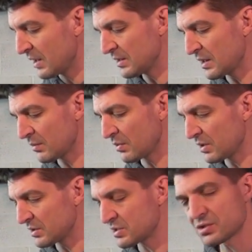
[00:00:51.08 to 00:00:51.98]
and then I'm
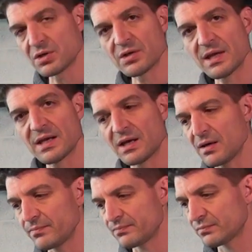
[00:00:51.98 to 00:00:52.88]
going to stir that
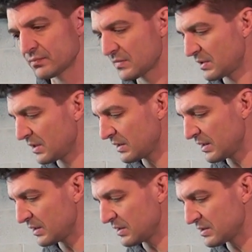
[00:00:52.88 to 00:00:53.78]
up, get
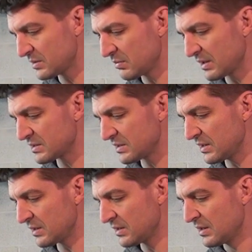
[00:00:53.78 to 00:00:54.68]
that nice and mixed
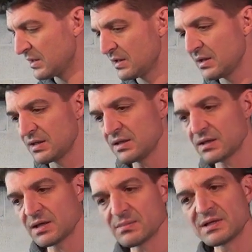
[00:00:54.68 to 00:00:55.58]
in, and then
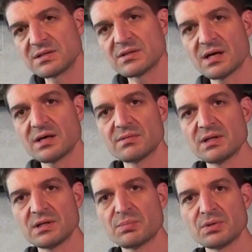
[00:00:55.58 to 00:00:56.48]
I'll get my deer hide
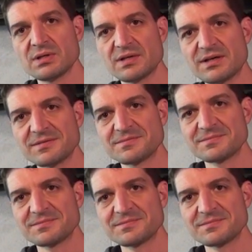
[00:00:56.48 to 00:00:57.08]
ready to put in there.